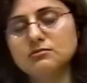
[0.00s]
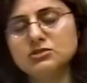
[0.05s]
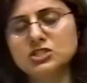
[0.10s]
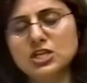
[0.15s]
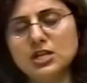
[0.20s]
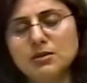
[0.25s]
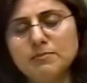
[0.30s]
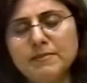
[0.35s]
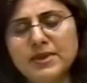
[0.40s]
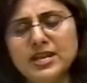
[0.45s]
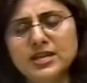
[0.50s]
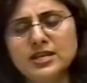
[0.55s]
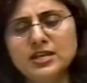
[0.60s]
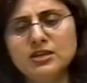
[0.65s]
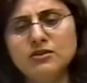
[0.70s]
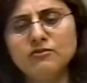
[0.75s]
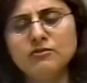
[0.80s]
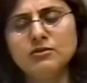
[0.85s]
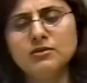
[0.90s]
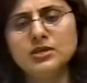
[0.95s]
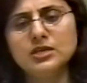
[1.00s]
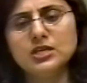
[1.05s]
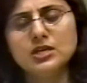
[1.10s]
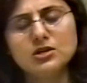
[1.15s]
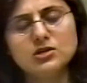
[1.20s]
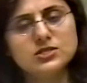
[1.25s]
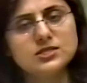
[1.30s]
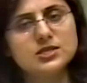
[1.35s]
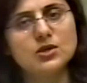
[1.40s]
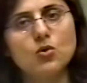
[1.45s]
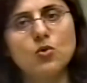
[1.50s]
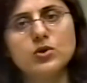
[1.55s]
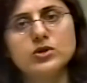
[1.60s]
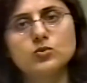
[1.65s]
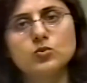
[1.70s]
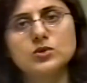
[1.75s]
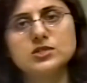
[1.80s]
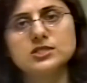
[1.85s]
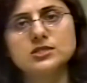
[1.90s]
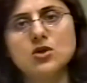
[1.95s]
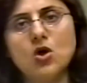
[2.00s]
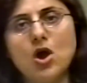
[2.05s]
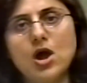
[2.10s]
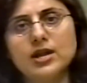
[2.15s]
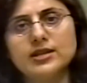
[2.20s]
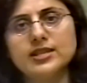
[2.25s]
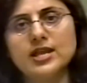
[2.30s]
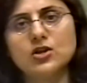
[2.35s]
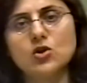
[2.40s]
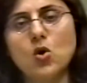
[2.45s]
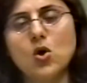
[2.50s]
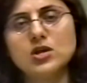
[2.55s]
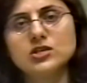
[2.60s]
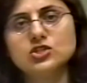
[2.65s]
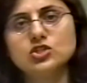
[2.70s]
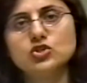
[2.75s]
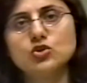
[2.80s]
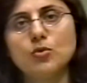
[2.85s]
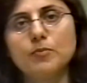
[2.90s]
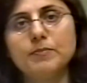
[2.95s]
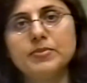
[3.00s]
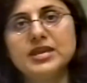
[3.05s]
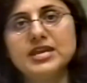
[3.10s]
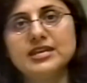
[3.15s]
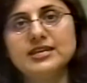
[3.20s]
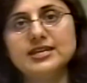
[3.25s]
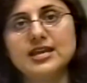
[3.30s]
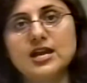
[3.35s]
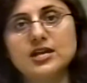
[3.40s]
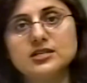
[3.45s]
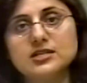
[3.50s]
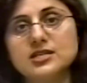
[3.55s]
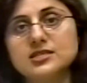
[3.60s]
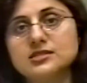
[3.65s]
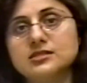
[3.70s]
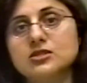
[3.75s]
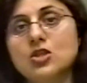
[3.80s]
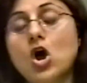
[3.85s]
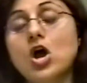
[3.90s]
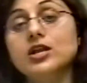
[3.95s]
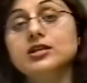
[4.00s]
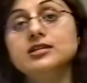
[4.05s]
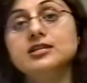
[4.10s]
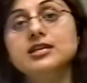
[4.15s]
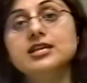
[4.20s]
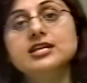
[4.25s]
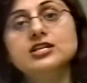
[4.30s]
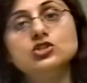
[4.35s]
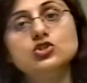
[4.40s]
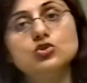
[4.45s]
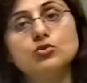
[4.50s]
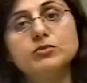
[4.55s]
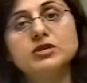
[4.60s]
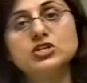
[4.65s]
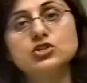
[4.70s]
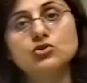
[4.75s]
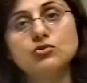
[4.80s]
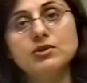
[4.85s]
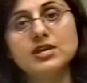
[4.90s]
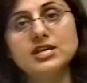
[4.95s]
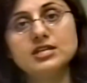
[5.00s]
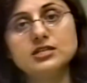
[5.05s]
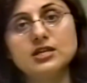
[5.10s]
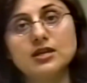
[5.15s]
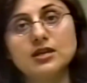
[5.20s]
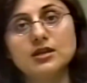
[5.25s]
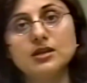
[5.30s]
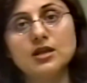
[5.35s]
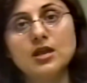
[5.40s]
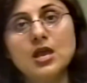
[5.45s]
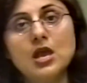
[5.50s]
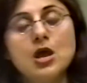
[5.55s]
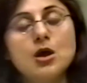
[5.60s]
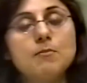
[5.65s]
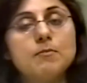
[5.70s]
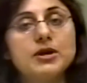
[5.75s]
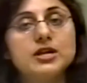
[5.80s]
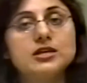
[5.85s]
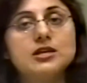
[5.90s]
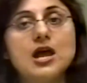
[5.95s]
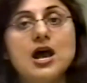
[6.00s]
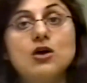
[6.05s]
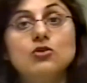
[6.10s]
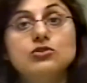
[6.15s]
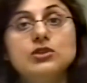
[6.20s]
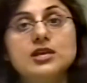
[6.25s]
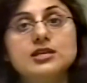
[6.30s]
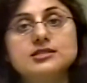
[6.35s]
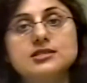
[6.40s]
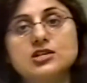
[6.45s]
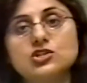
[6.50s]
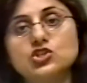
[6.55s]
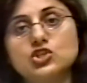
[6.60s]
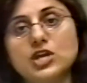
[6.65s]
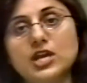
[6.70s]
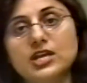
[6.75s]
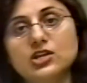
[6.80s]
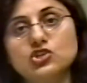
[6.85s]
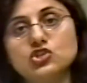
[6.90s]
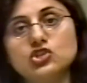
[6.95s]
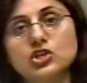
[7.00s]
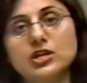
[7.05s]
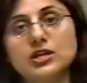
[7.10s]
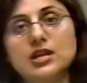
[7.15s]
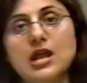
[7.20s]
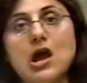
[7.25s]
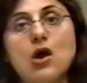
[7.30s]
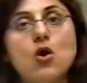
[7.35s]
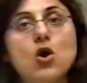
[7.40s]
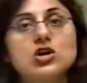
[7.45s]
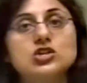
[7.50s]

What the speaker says: Till many years ago, it was thought that osteopenia does not need to be treated, but now things are changing. Now